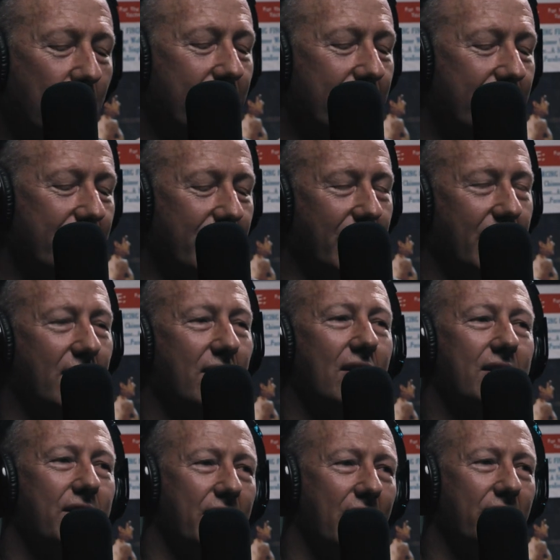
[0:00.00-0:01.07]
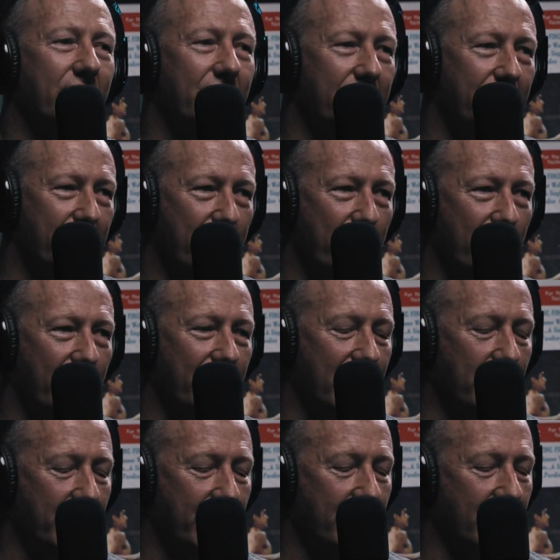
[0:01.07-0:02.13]
And you can see it. Like you don't need a degree in
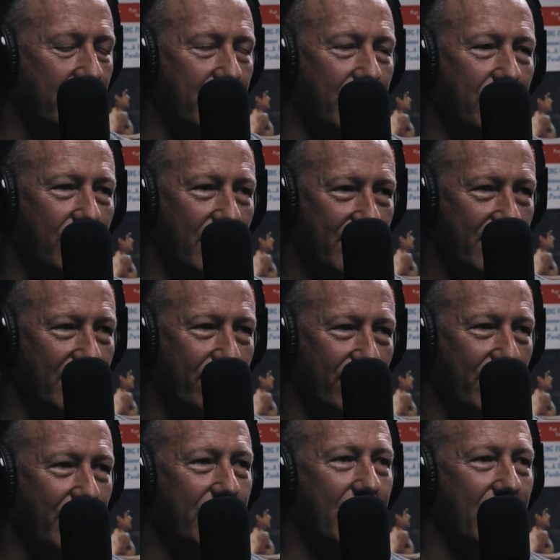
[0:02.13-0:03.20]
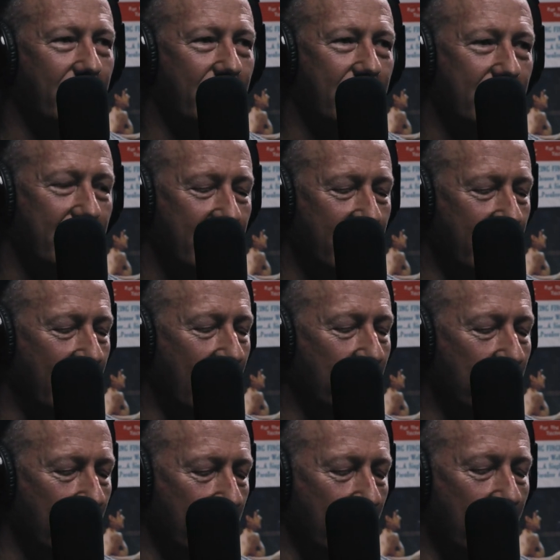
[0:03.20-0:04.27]
haematology to actually read that. You can see that
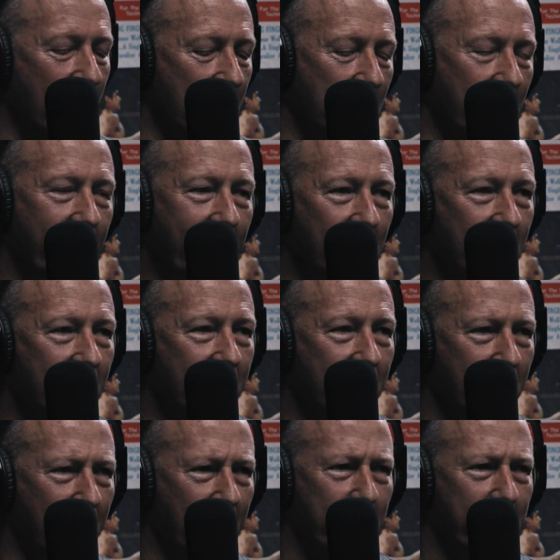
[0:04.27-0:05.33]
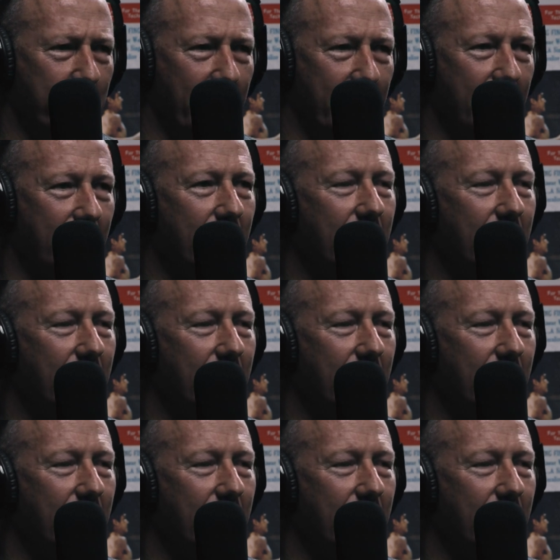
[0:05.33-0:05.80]
would look horrible. That looks heaps better.